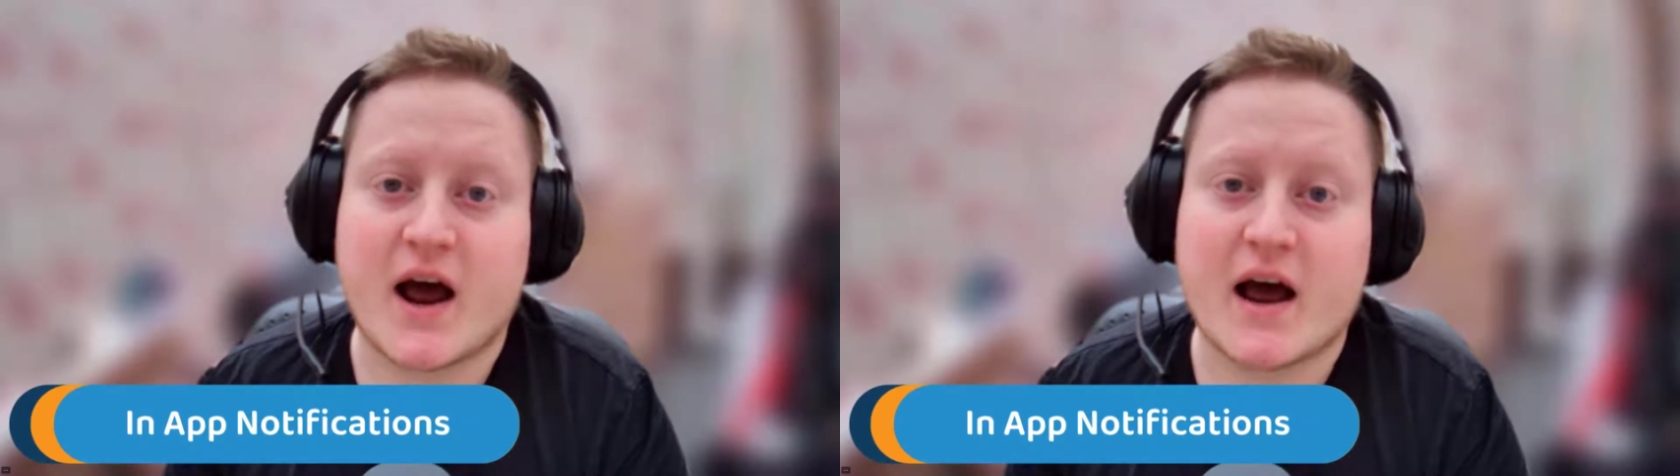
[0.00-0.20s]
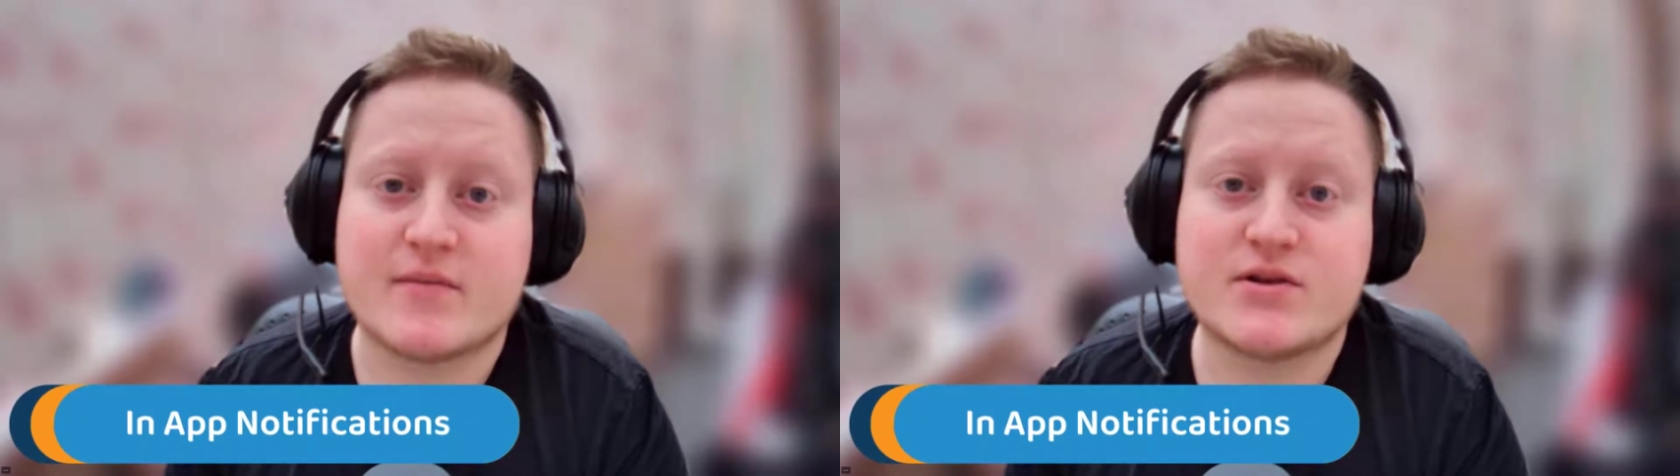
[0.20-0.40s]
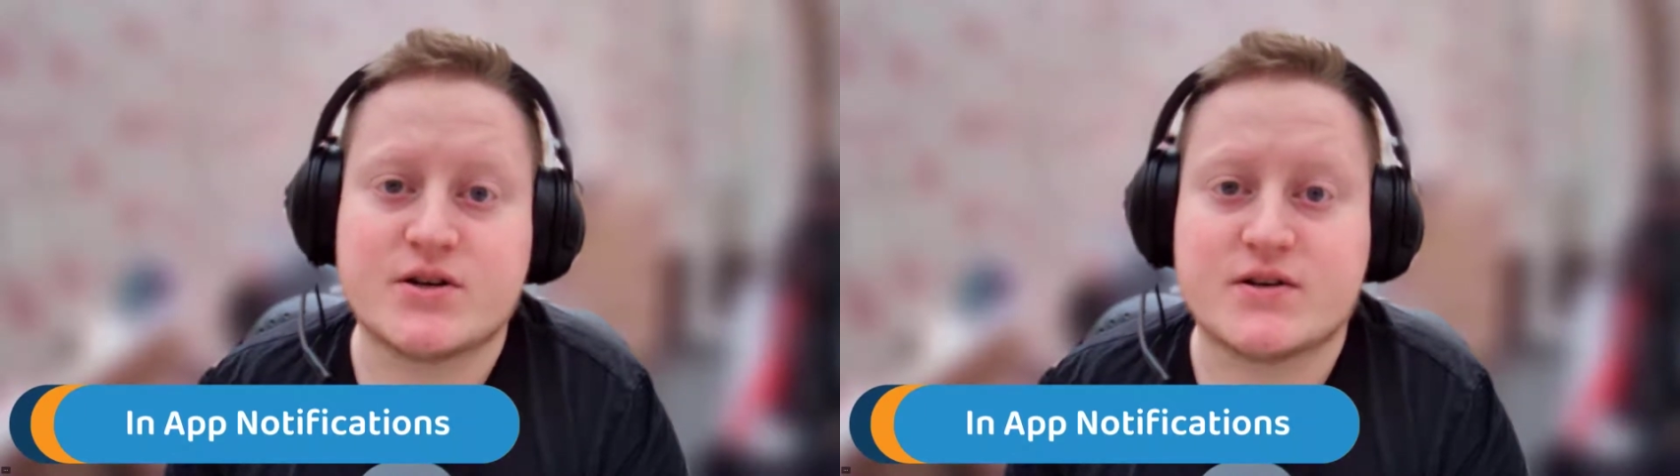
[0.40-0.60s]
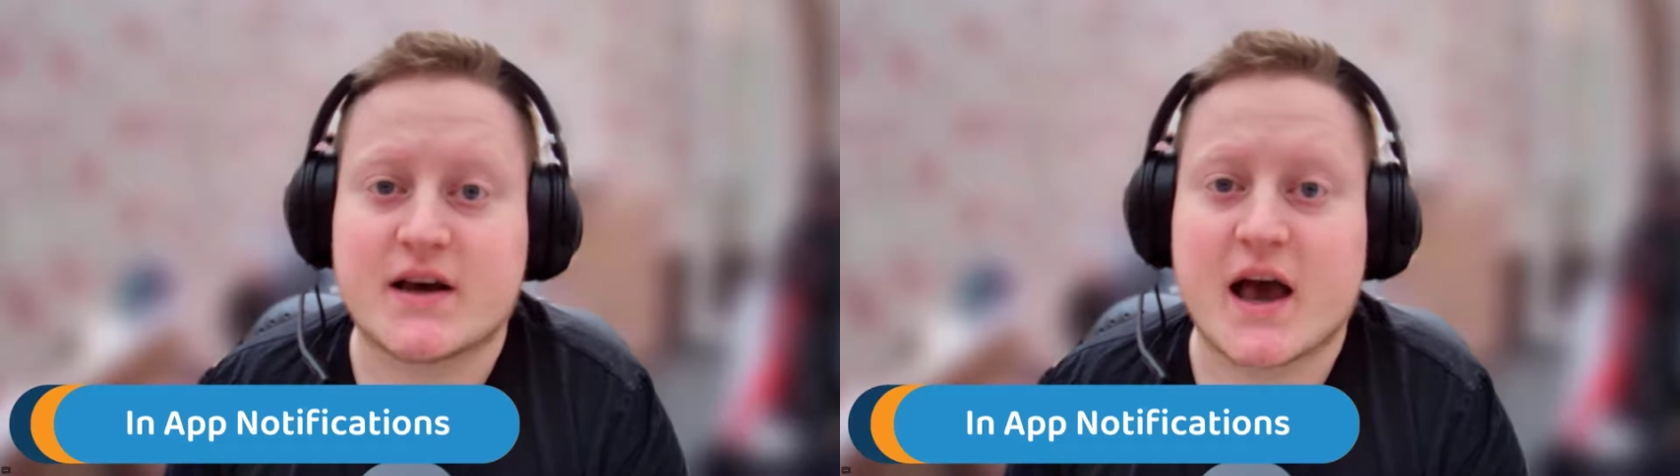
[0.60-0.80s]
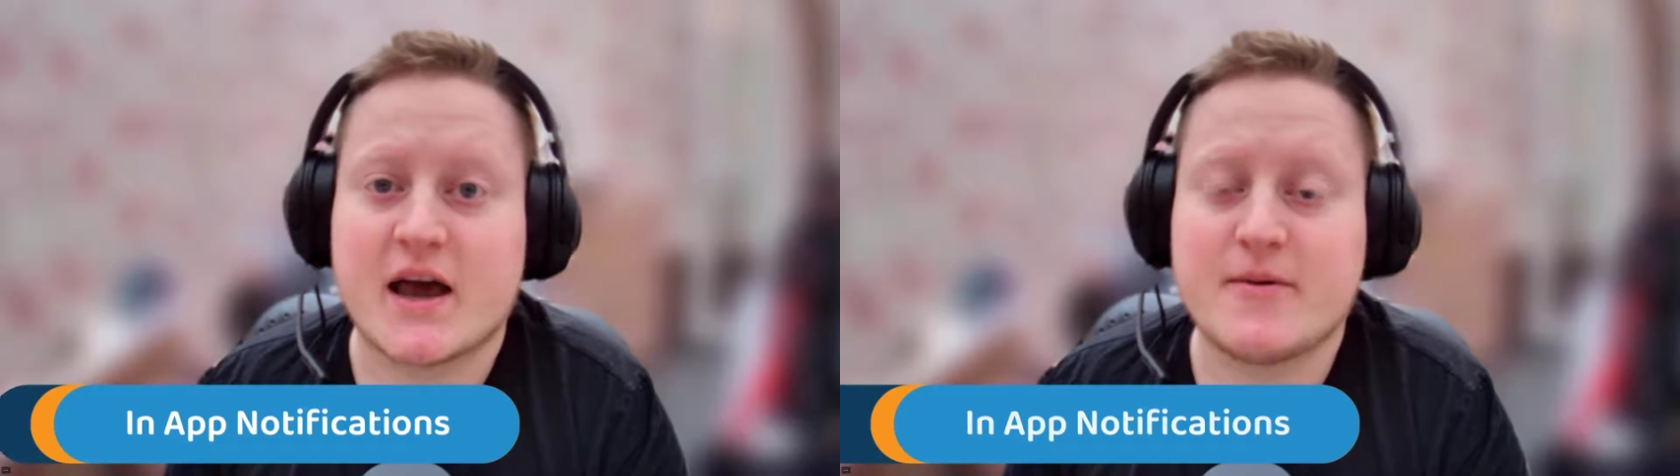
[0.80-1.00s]
apps using
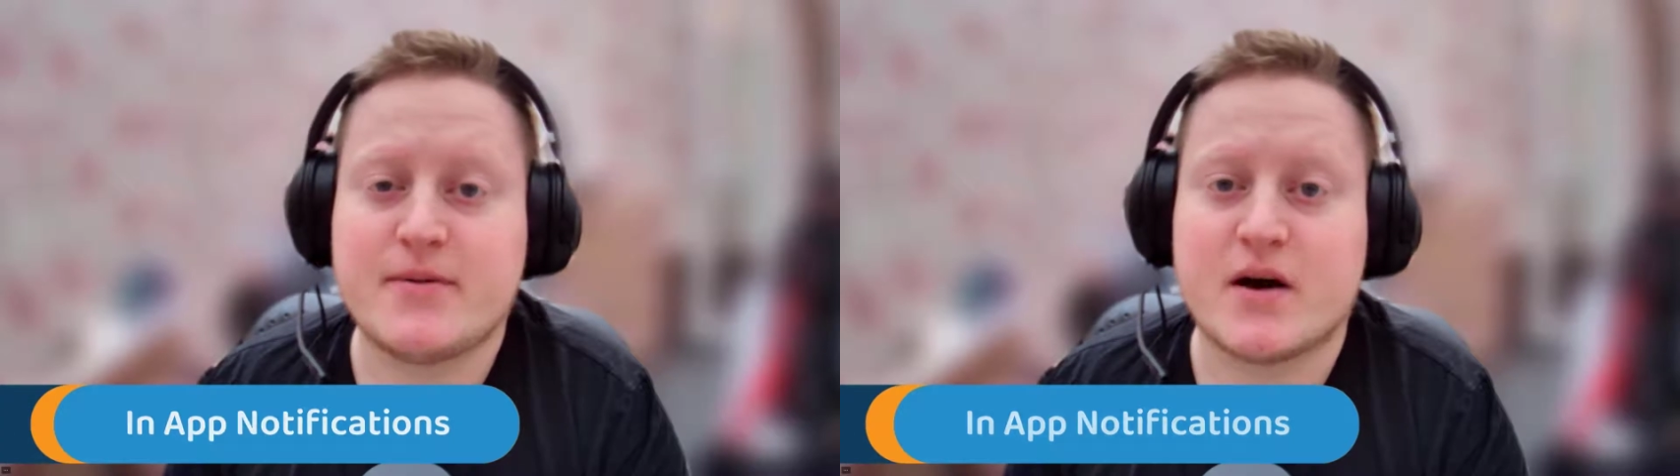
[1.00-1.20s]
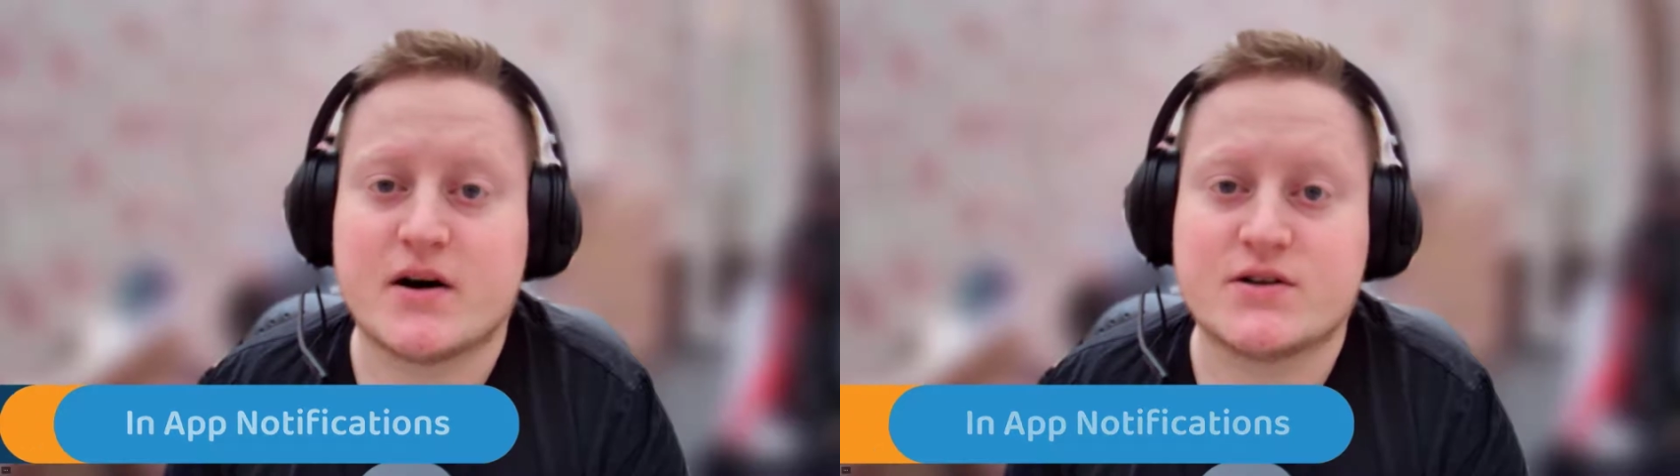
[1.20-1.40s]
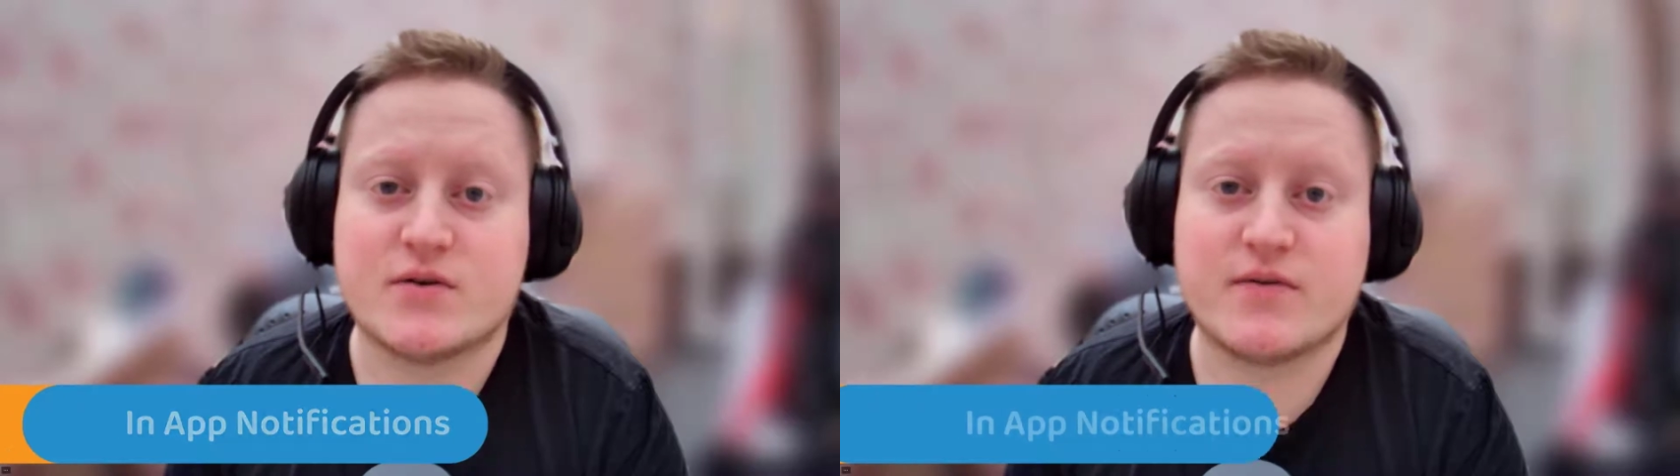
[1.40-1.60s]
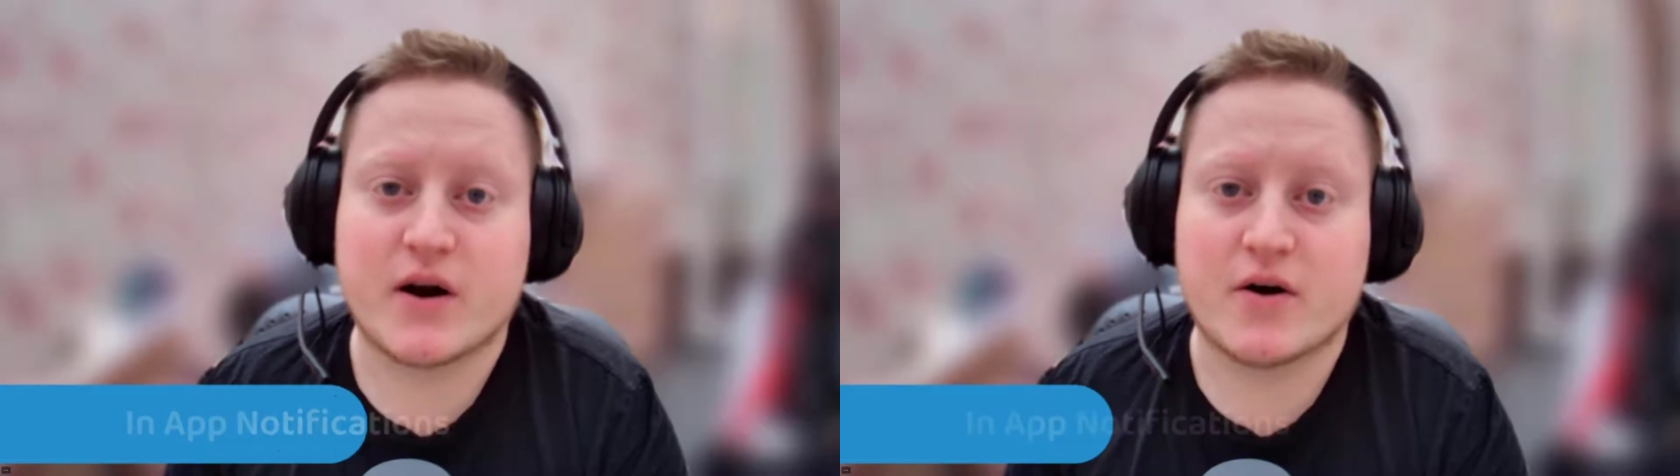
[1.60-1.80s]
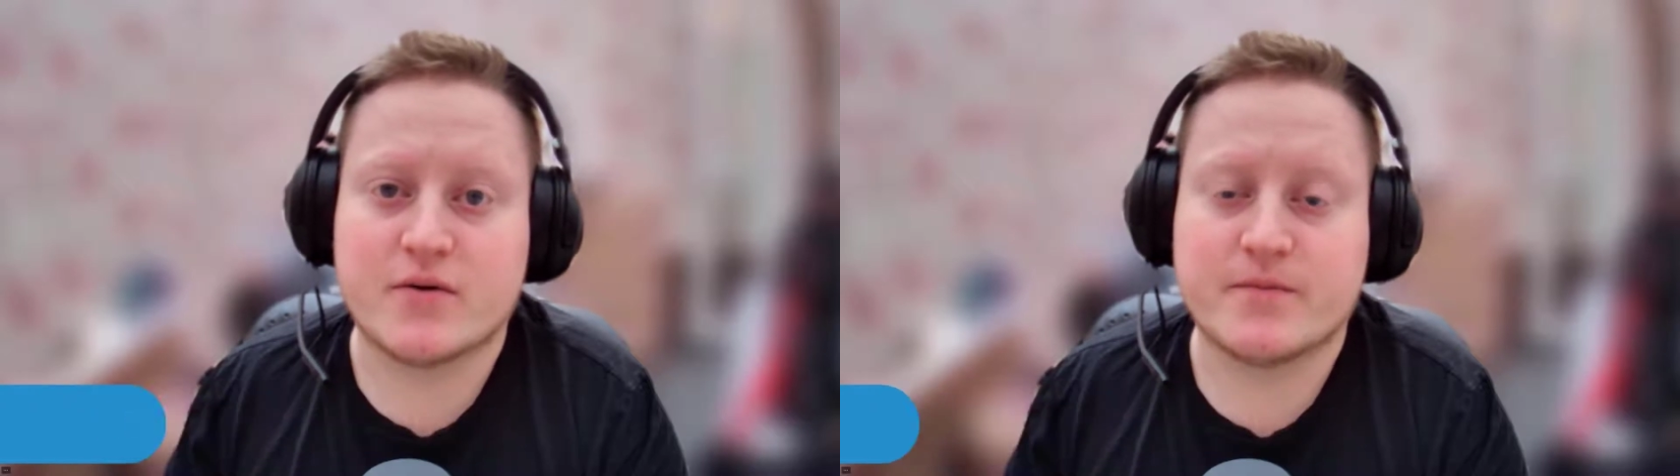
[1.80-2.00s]
APIs or Flow.